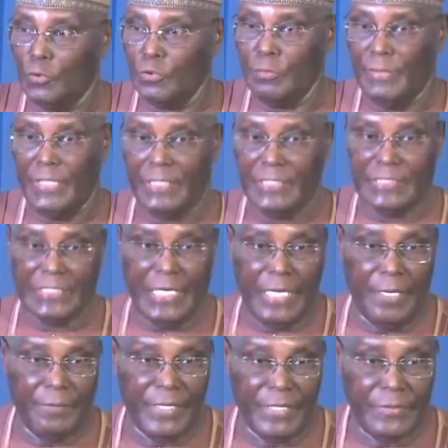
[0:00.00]
my
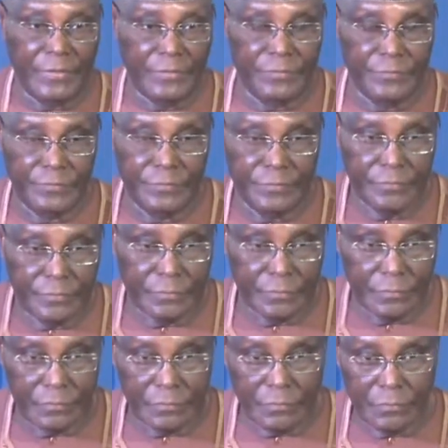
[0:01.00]
retirement.
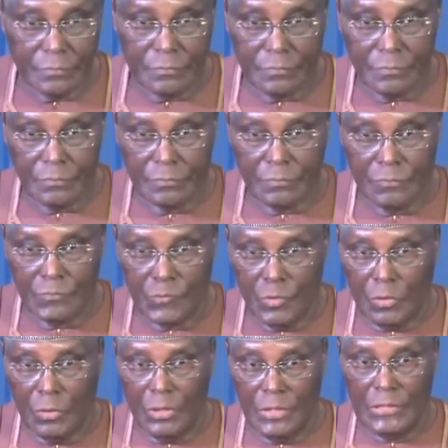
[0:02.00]

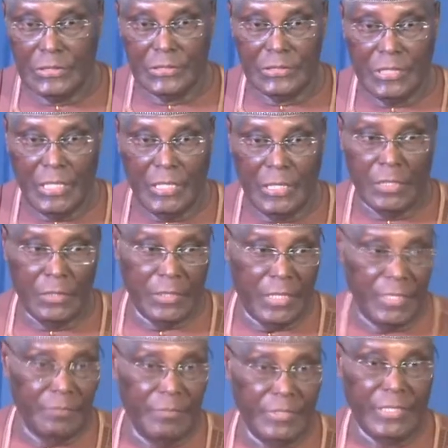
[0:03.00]
Not only did I
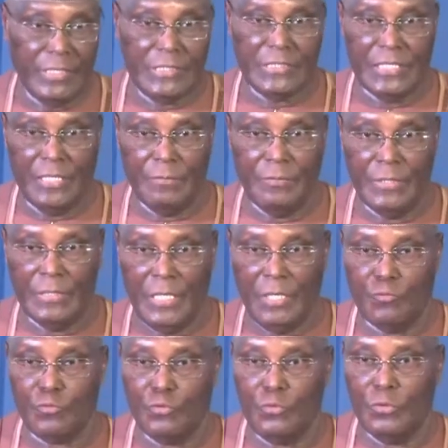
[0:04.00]
write my retirement, I
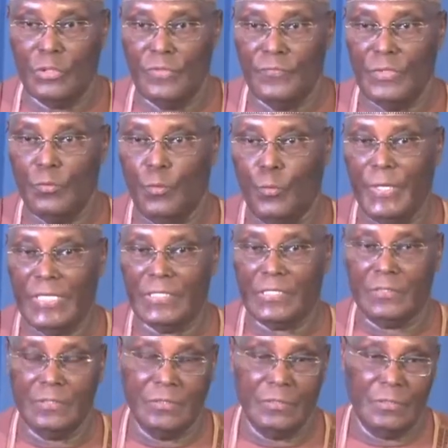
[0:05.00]
could not even
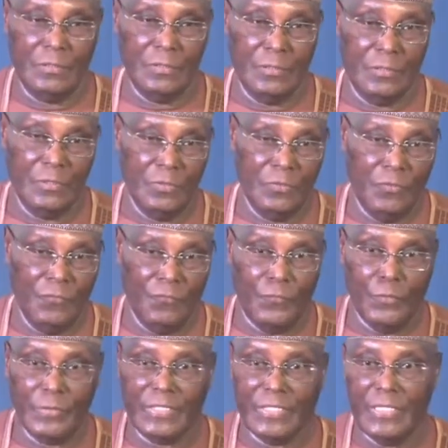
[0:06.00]
wait
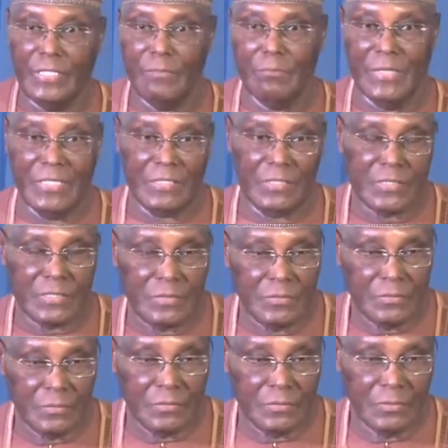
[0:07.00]
for 3
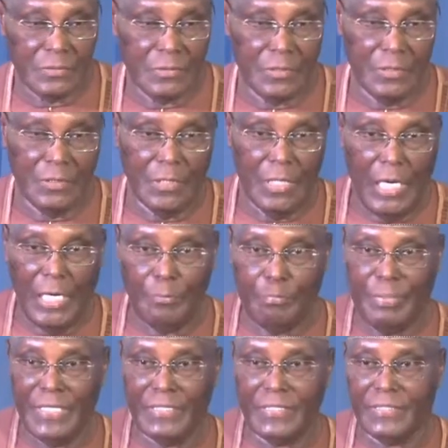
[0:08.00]
months. I
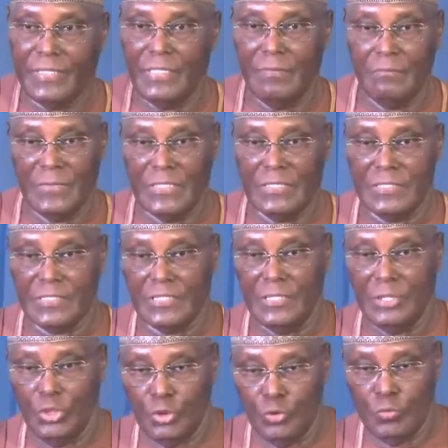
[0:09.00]
paid 3 months
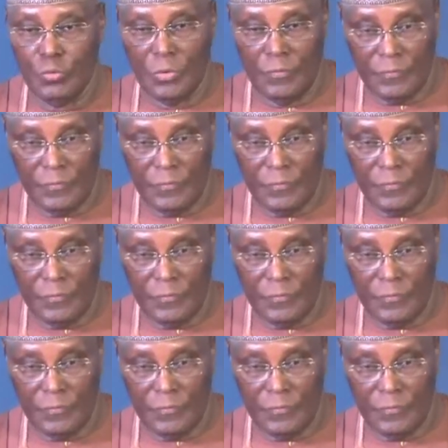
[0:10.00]
in lieu of